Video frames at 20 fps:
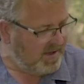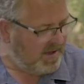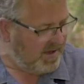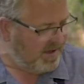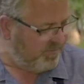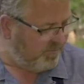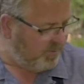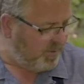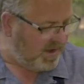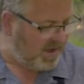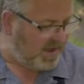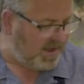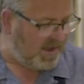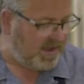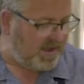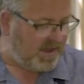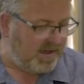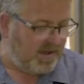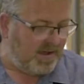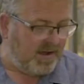If
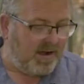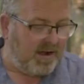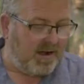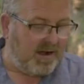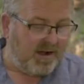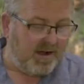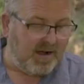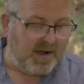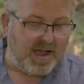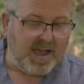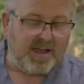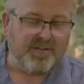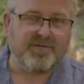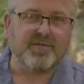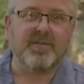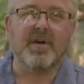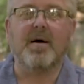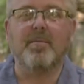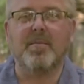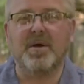we have
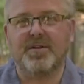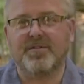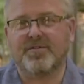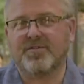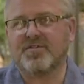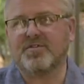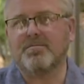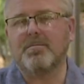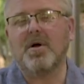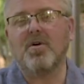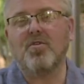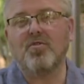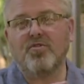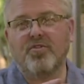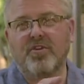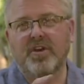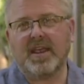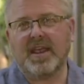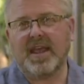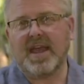a bit of
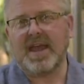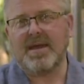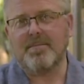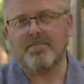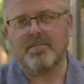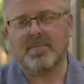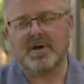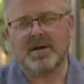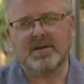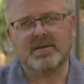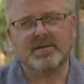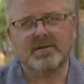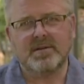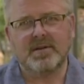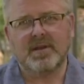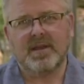smouldering ember